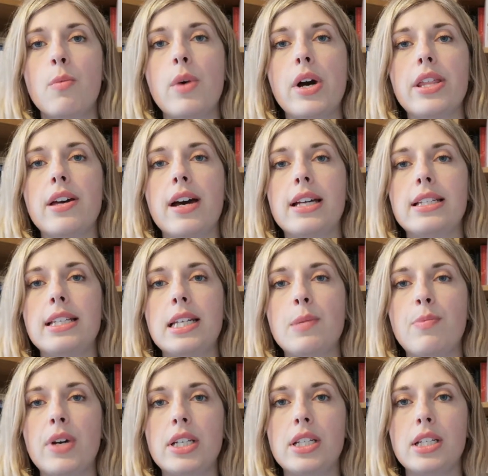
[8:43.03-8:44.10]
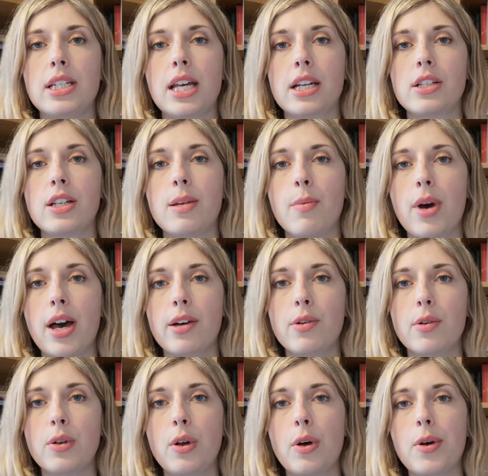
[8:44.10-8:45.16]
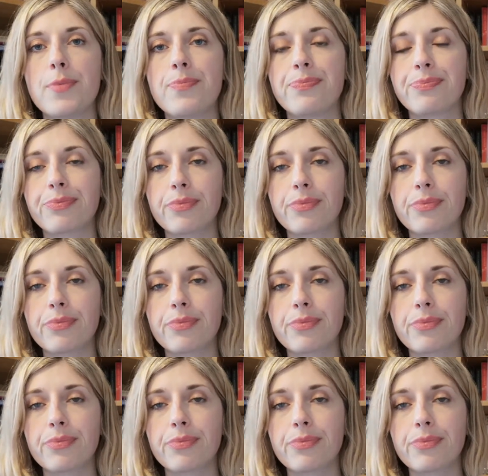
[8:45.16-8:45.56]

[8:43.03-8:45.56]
whether antidepressants actually work or not,